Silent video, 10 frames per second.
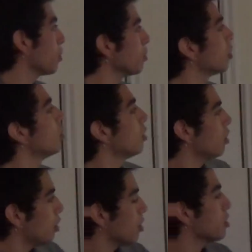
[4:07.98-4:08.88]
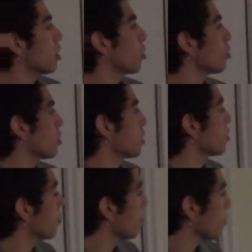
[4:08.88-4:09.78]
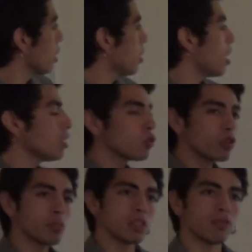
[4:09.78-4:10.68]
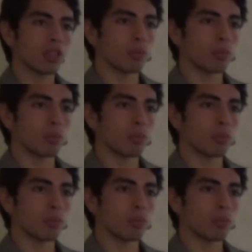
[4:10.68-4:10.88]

out in the same context. And two specific